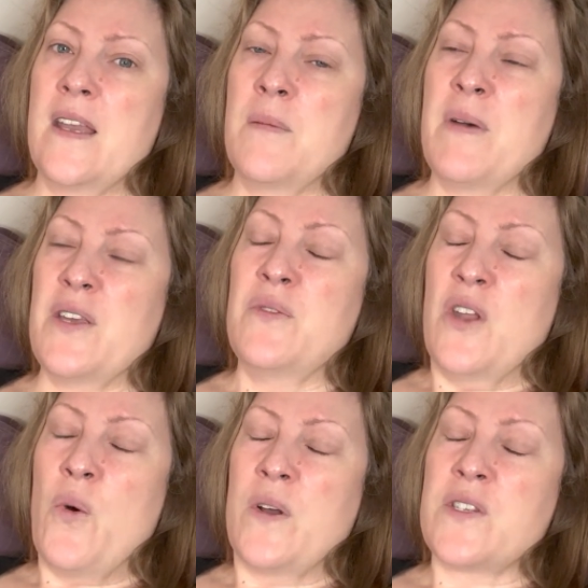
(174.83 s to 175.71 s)
But you
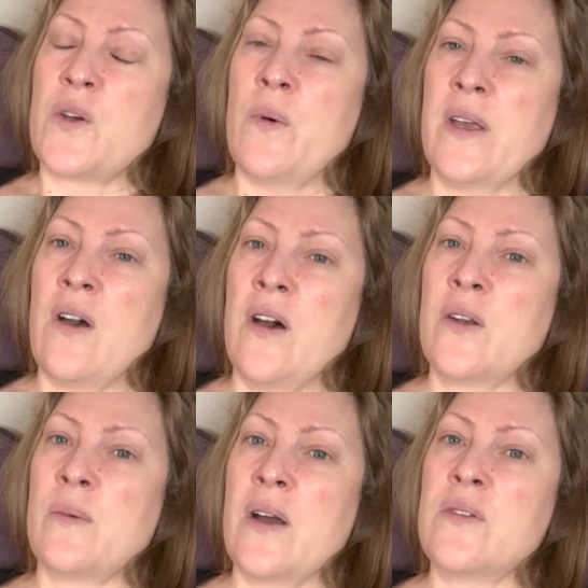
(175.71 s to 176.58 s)
know what's going
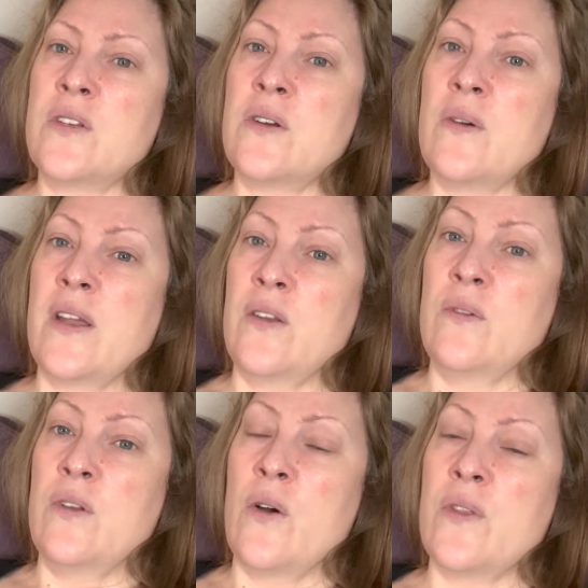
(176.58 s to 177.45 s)
on around you, and you
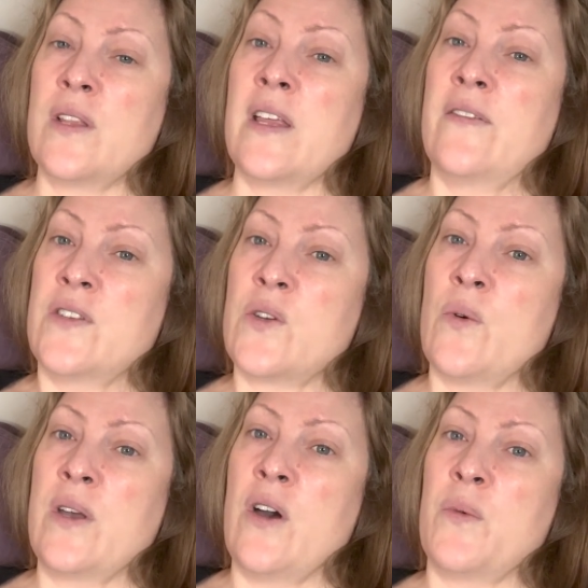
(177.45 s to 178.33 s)
know that life is
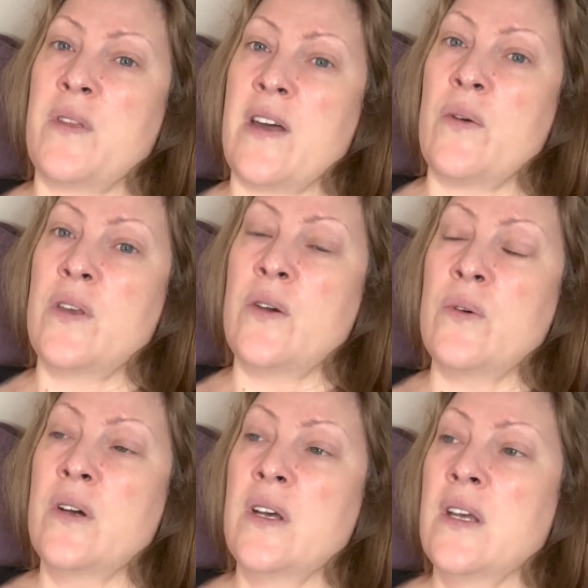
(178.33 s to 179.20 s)
going on without you.